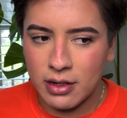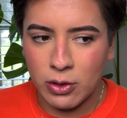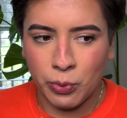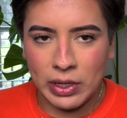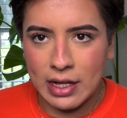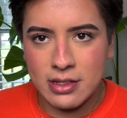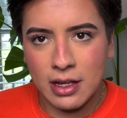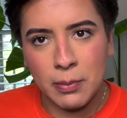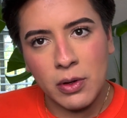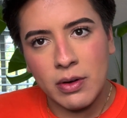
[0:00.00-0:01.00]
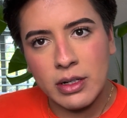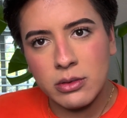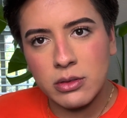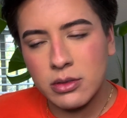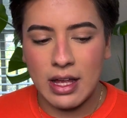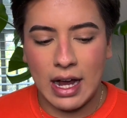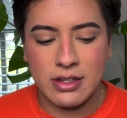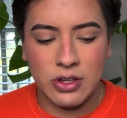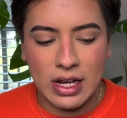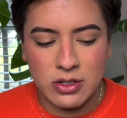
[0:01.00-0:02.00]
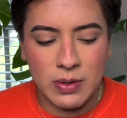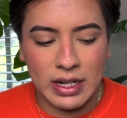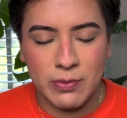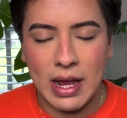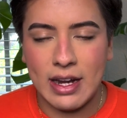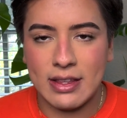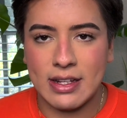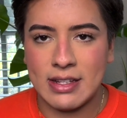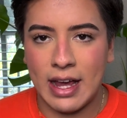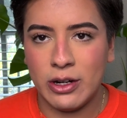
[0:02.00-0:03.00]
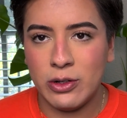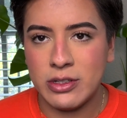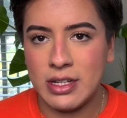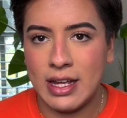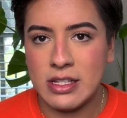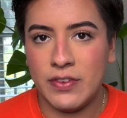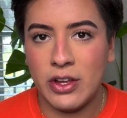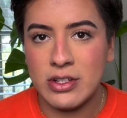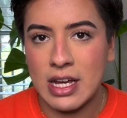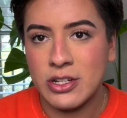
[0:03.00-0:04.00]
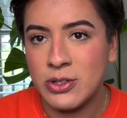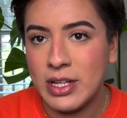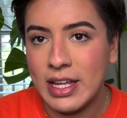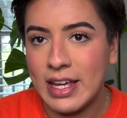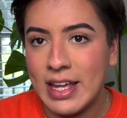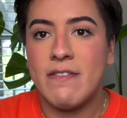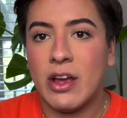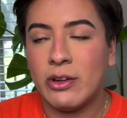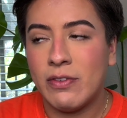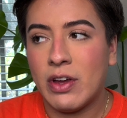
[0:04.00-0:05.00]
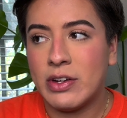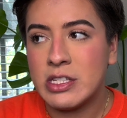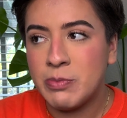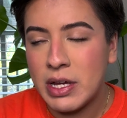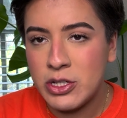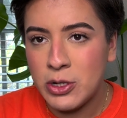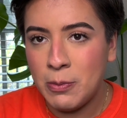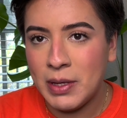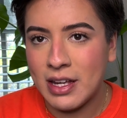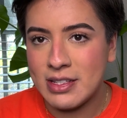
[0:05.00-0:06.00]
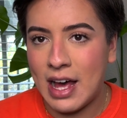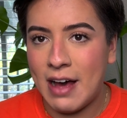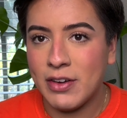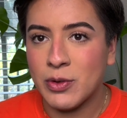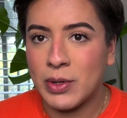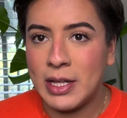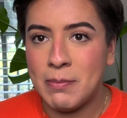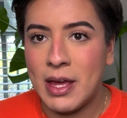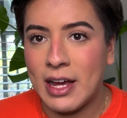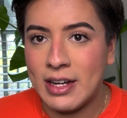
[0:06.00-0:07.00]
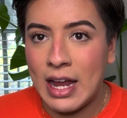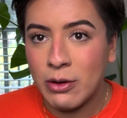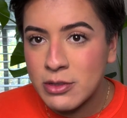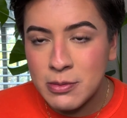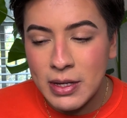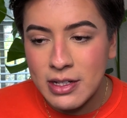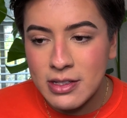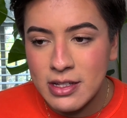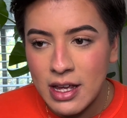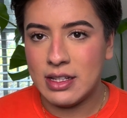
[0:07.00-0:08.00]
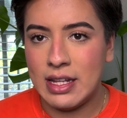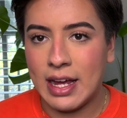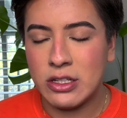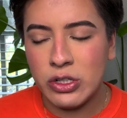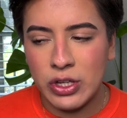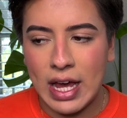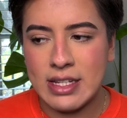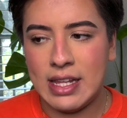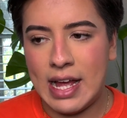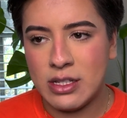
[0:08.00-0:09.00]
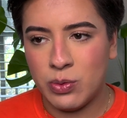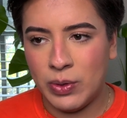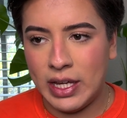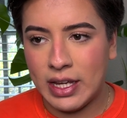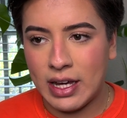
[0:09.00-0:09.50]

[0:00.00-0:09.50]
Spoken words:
We'd like to keep you around. As you guys already read in the title, today's video is actually very special because I have a really big announcement. Like I told you guys last week,